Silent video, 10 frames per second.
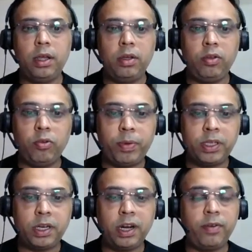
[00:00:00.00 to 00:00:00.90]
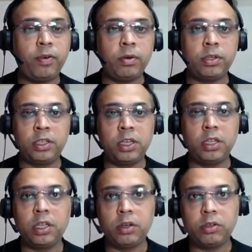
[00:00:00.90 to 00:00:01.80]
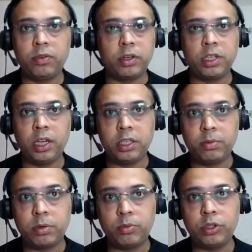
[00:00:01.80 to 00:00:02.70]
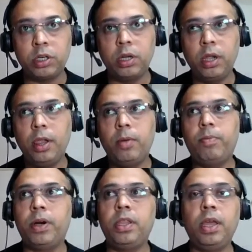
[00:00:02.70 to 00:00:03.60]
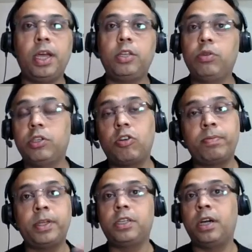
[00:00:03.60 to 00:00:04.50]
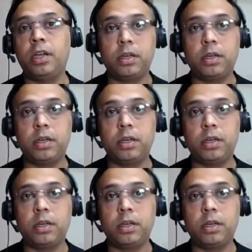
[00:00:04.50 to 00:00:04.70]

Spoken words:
you budgeted for 63,000 for sales and promotion, but the actuals are much higher.